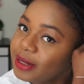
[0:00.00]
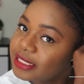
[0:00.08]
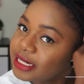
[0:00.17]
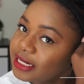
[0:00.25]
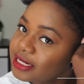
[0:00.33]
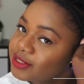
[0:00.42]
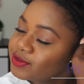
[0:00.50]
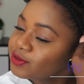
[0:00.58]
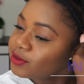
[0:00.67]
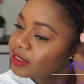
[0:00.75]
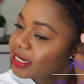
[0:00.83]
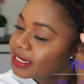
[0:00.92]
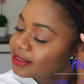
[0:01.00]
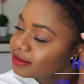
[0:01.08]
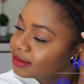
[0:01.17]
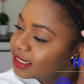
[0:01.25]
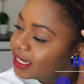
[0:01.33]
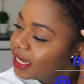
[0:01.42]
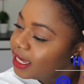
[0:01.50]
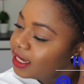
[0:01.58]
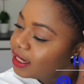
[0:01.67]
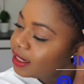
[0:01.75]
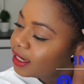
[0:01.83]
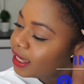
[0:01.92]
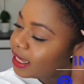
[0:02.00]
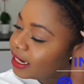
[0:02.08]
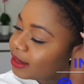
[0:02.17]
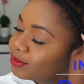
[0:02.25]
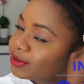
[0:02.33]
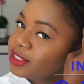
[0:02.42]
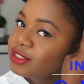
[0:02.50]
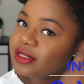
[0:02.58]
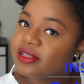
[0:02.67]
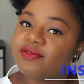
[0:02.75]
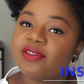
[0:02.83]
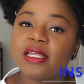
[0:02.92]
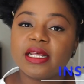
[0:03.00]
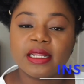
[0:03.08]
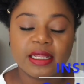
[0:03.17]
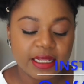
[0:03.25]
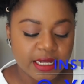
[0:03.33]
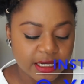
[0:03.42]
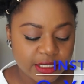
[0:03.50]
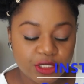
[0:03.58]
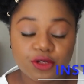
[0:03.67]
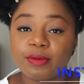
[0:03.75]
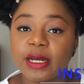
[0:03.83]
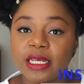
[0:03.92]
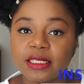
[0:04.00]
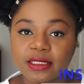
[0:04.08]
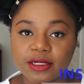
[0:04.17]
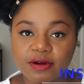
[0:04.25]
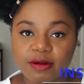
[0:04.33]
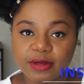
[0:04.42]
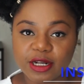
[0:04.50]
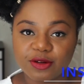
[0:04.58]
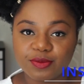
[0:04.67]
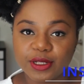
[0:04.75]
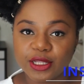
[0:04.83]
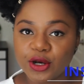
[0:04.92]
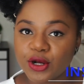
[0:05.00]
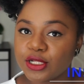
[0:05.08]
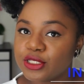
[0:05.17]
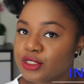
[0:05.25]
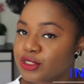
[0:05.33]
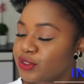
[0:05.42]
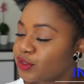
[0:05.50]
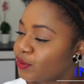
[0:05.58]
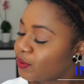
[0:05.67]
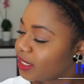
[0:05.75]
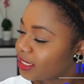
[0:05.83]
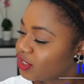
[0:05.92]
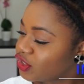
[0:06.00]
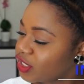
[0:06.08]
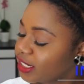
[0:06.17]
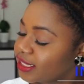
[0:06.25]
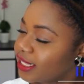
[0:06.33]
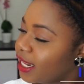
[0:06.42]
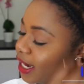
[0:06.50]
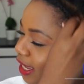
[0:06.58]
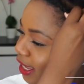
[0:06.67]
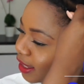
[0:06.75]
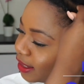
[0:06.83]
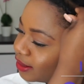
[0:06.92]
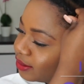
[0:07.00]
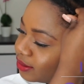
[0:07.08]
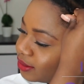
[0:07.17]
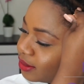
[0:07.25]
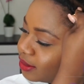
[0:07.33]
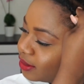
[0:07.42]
at _YasserK, and I'm going to leave the link to my Instagram down below also, so you can check that out.